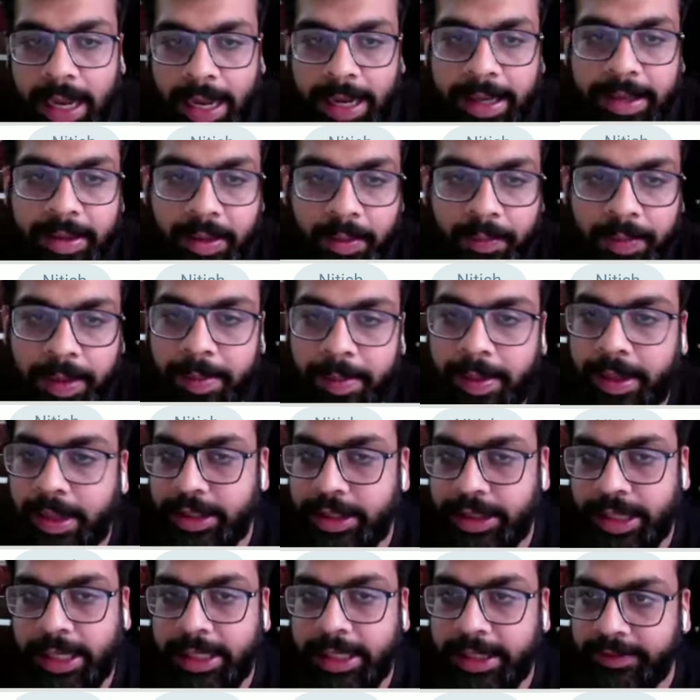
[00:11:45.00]
and women
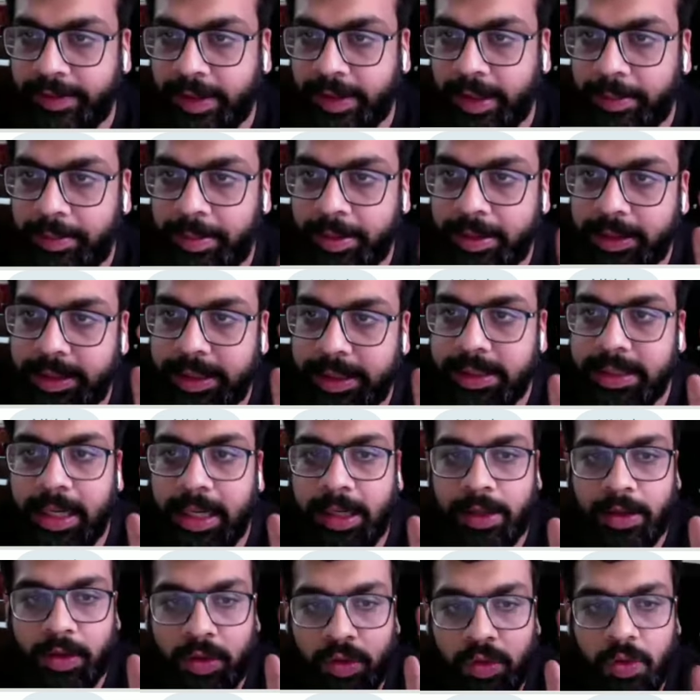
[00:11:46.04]
and child development. These
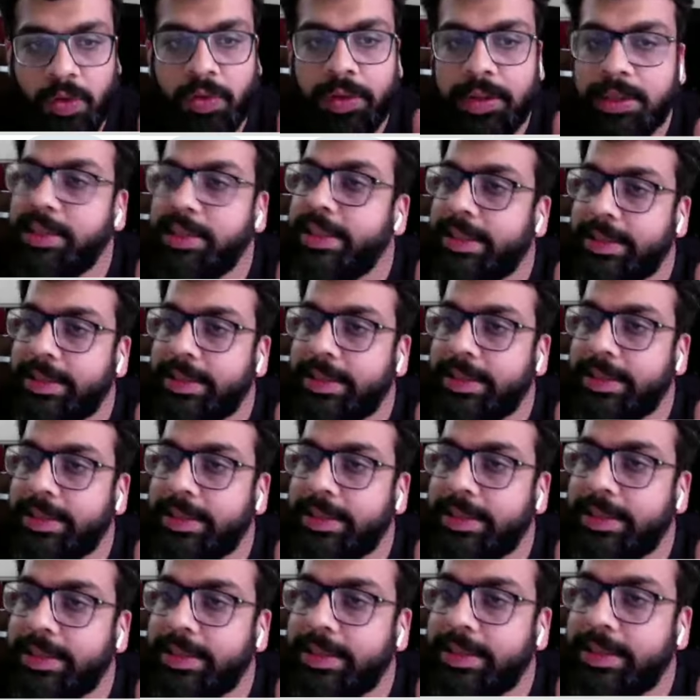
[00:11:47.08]
are core 6
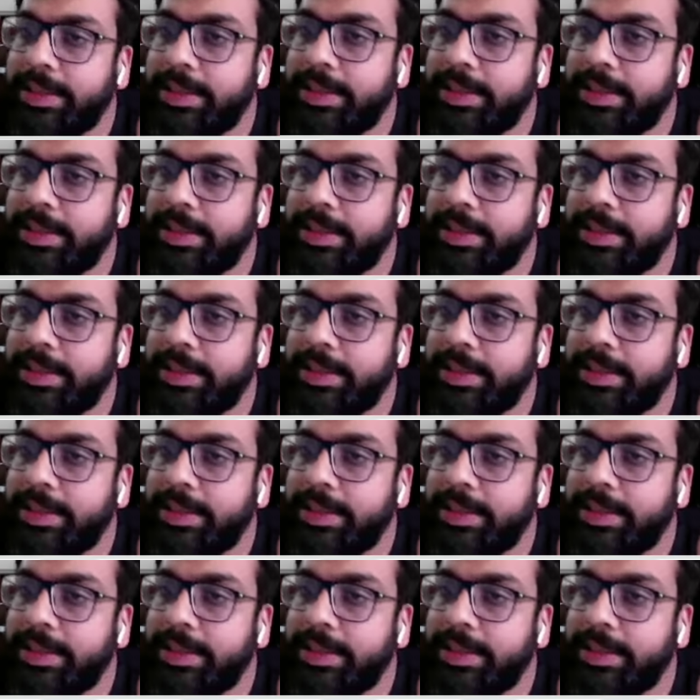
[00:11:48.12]
sectors.